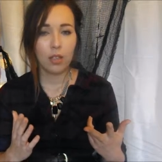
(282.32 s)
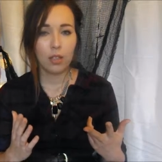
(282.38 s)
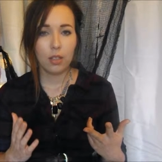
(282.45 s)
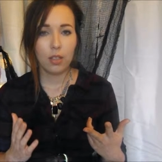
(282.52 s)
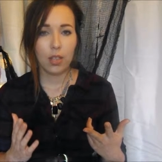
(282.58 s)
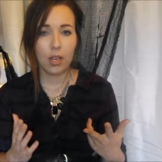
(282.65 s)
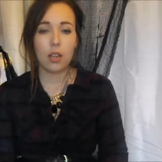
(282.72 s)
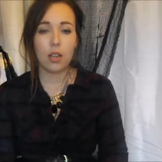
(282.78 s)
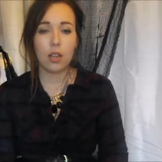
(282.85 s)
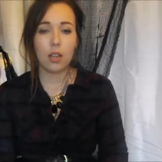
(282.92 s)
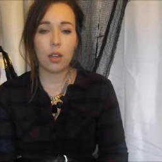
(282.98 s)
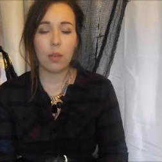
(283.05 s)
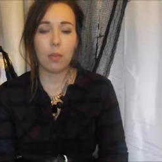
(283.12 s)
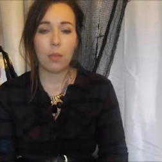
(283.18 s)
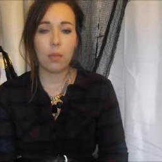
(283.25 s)
Yeah.
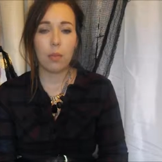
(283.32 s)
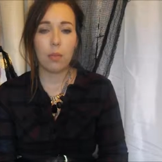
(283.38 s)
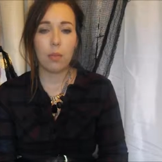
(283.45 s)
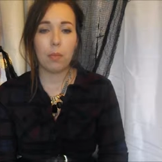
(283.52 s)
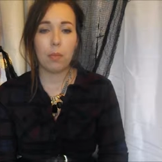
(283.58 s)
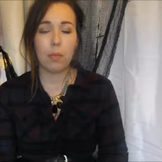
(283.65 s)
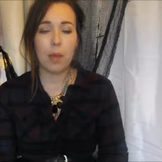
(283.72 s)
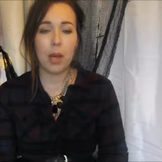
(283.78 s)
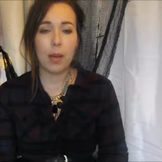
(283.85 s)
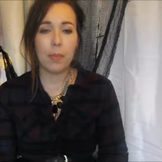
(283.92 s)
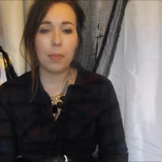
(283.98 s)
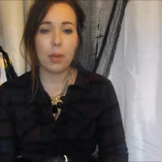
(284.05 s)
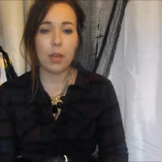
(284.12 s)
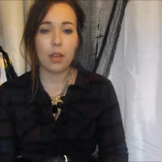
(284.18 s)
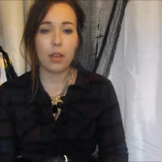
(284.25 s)

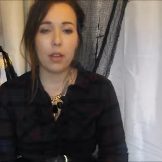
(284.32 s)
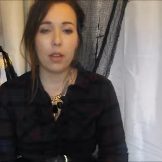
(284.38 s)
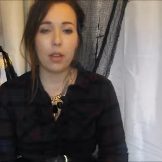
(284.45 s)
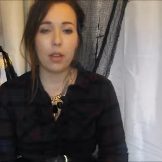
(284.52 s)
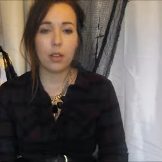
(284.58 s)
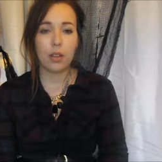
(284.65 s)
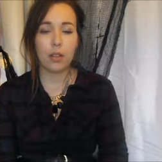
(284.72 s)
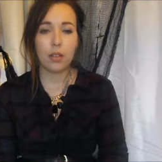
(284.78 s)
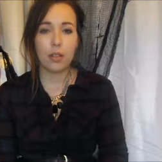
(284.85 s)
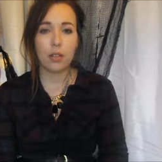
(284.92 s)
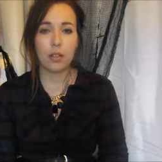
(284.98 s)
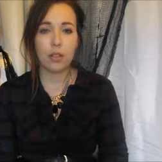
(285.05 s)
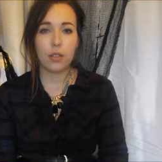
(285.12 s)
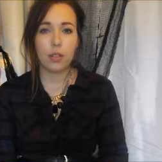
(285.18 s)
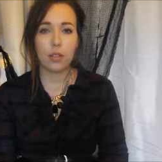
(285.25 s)
Mum
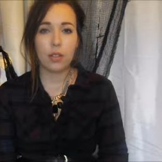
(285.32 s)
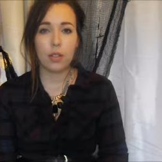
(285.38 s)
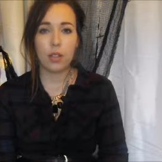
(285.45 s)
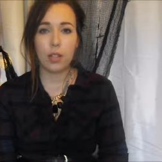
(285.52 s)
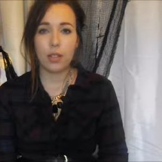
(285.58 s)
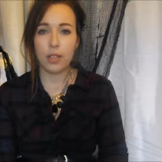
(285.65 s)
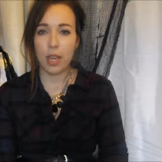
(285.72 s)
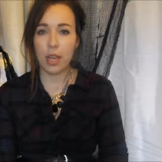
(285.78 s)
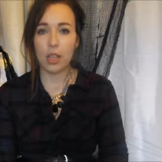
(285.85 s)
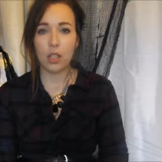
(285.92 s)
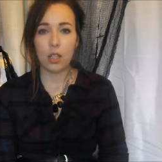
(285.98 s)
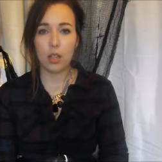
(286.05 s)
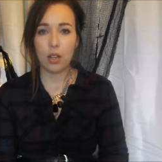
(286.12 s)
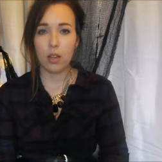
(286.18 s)
had taken